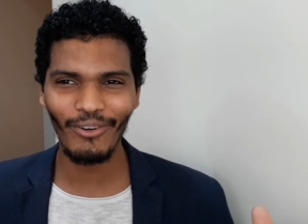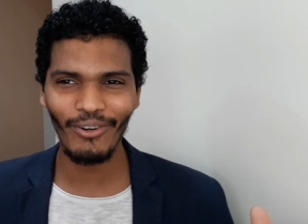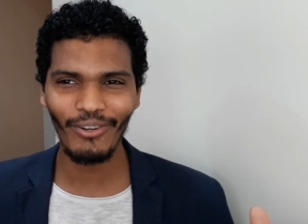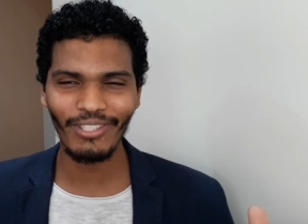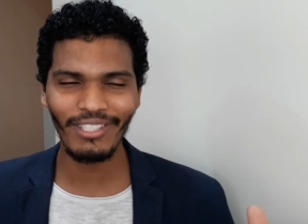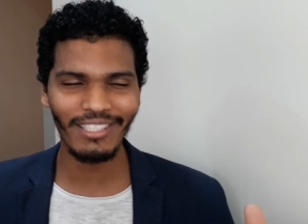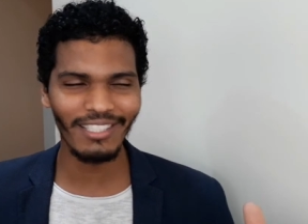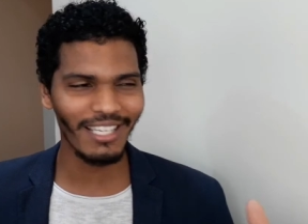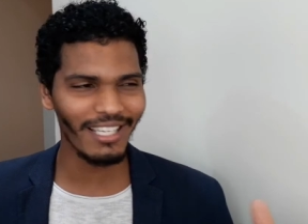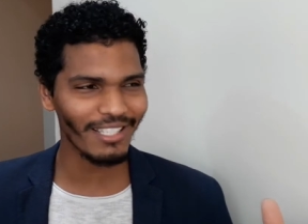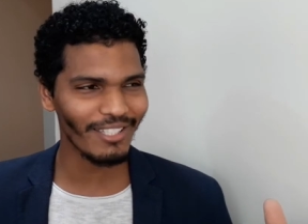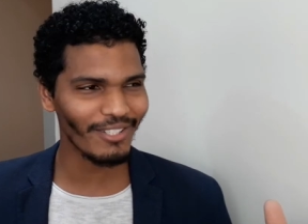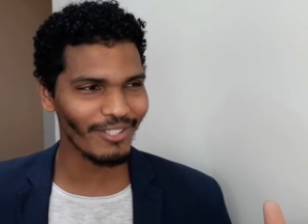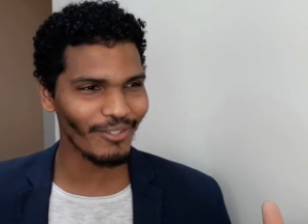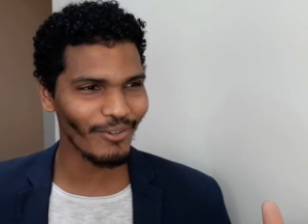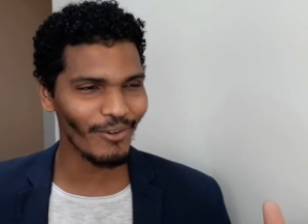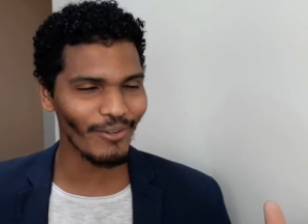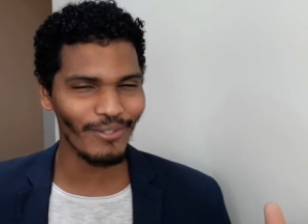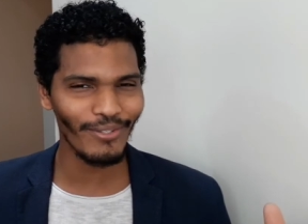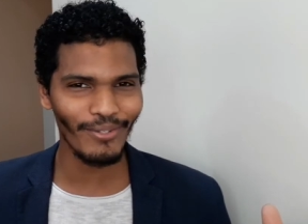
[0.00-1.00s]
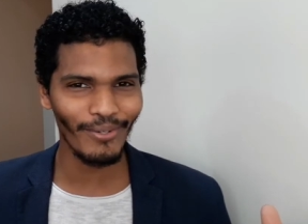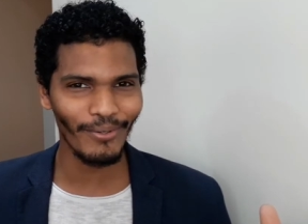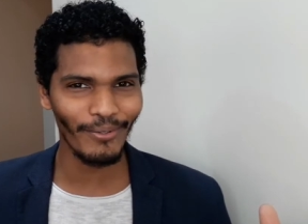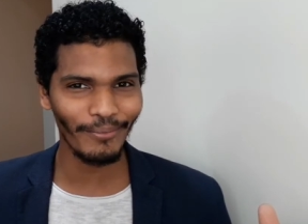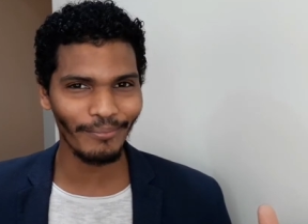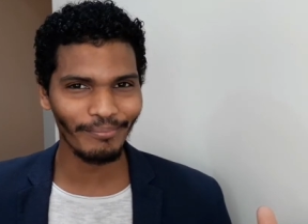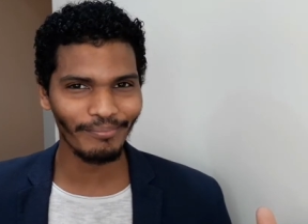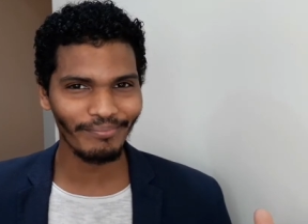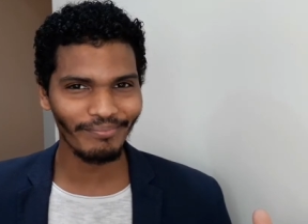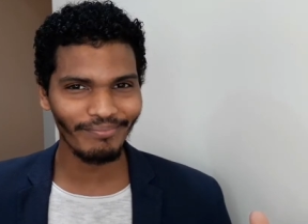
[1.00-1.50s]
or skits or
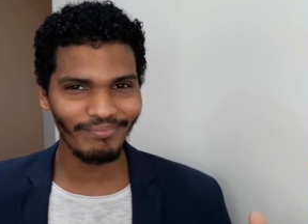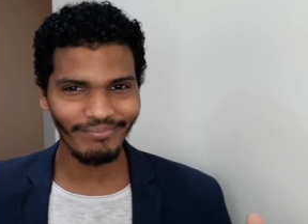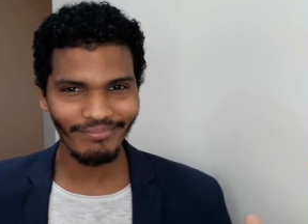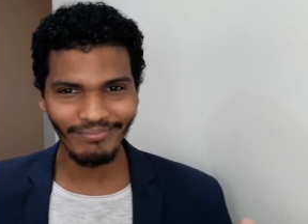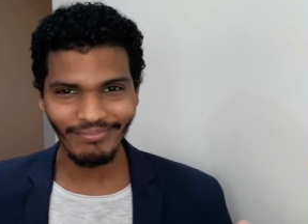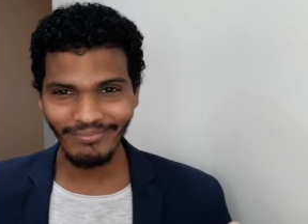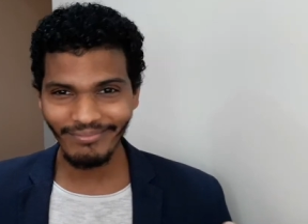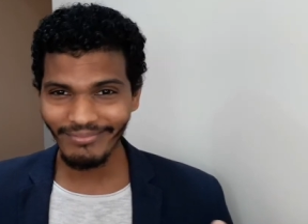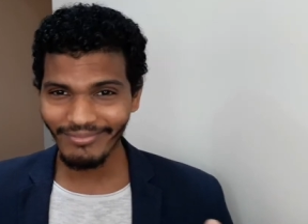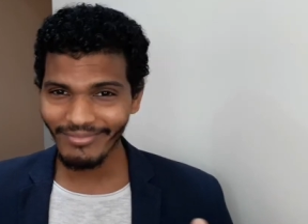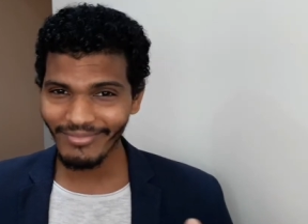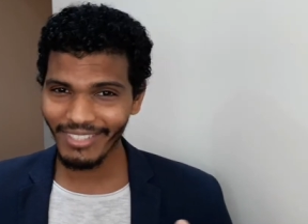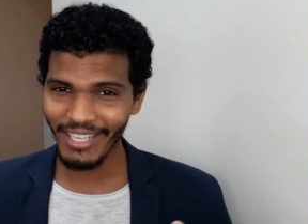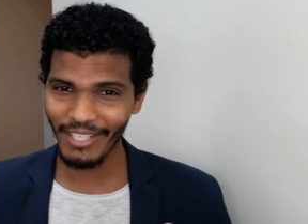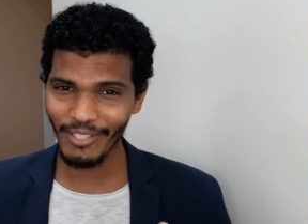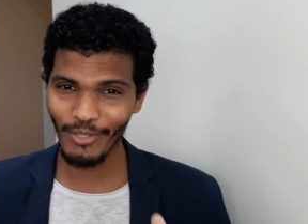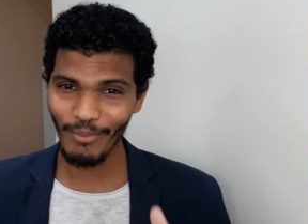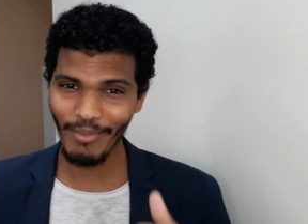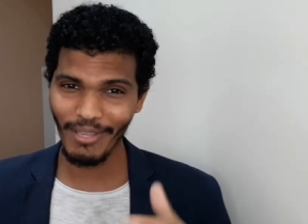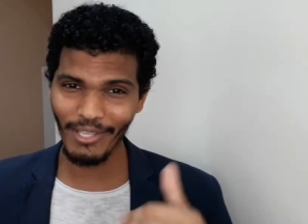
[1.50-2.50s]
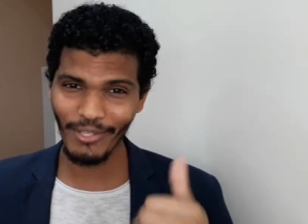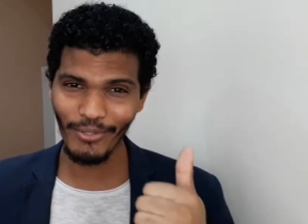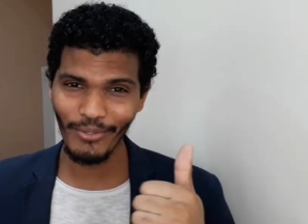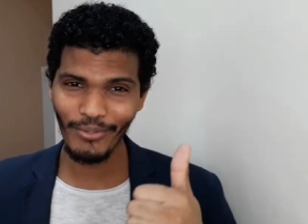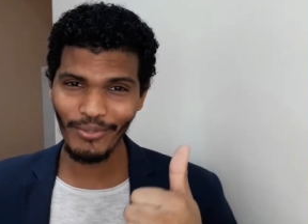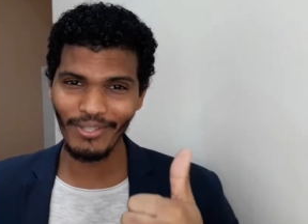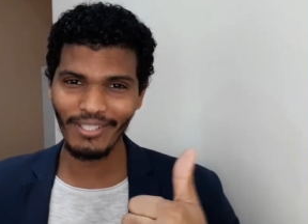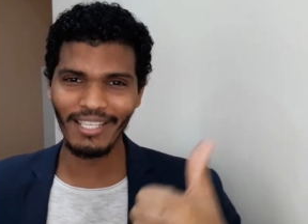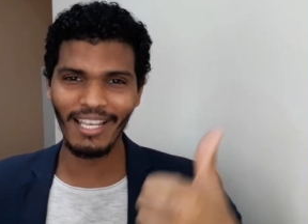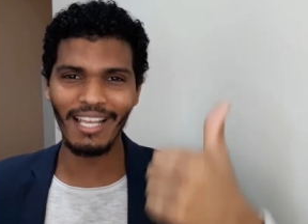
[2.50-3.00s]
so, and you may
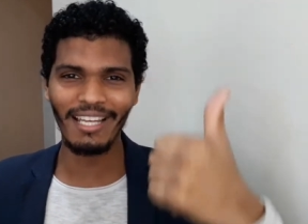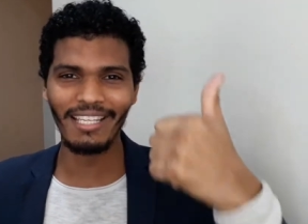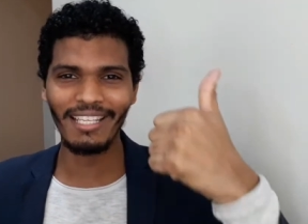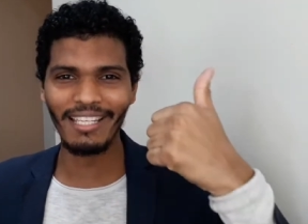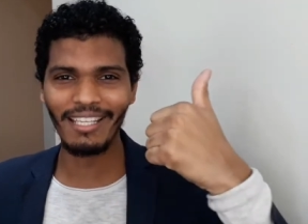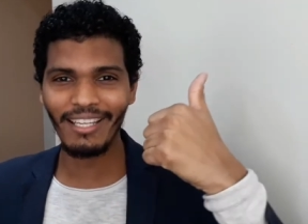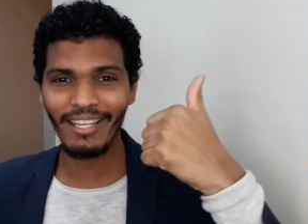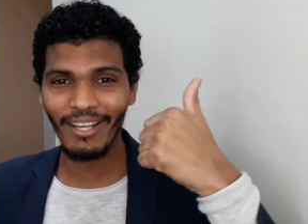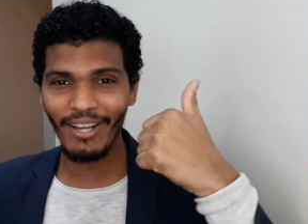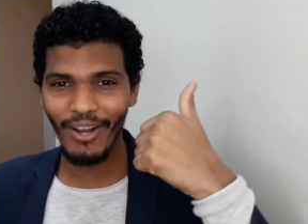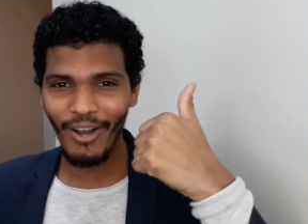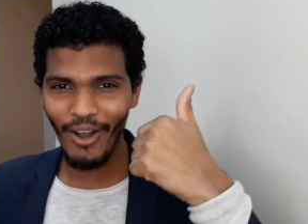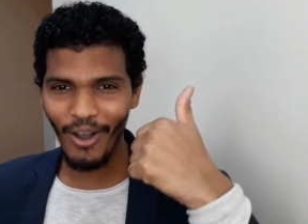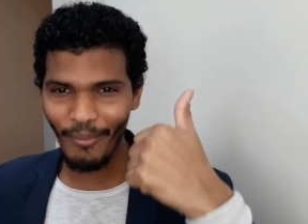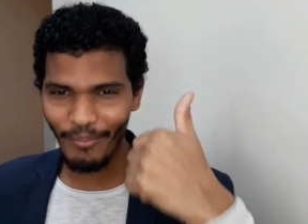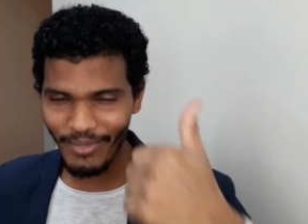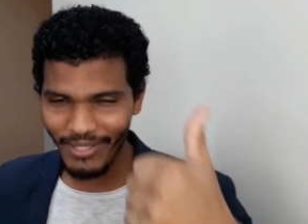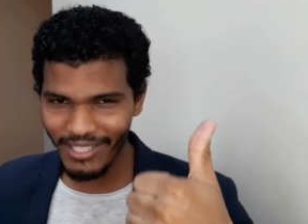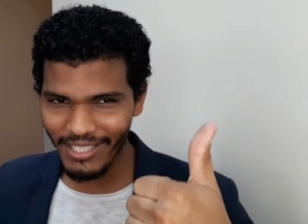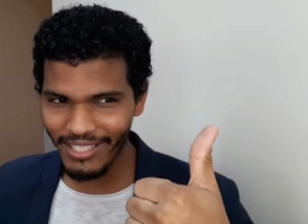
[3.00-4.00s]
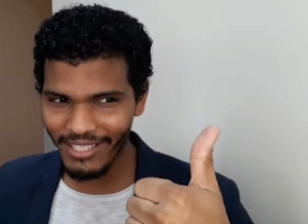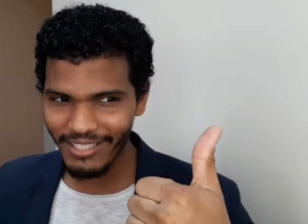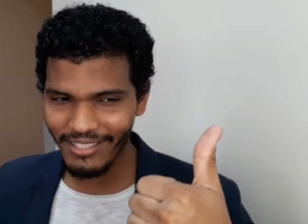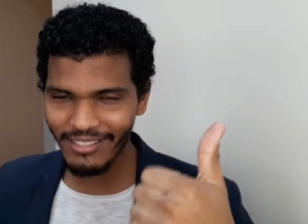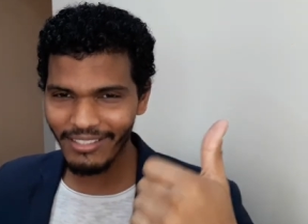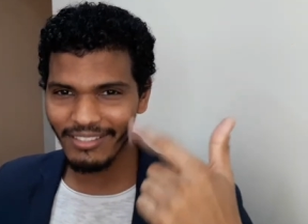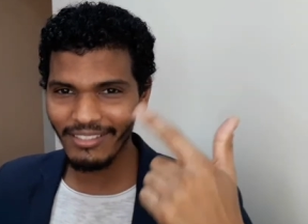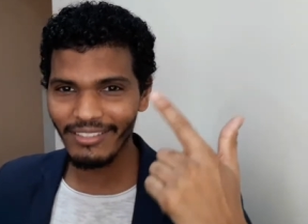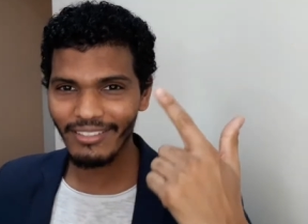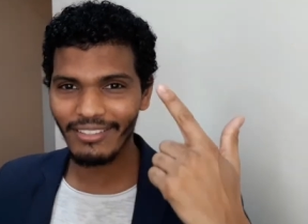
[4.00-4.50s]
use any
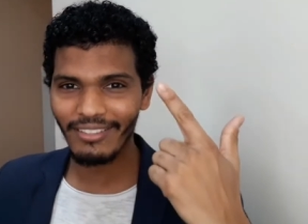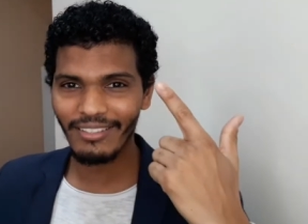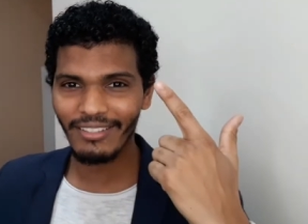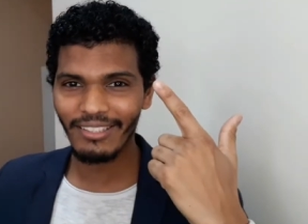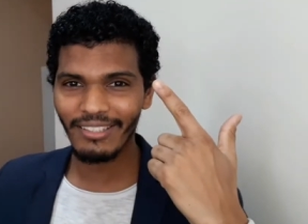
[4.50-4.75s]
obscene,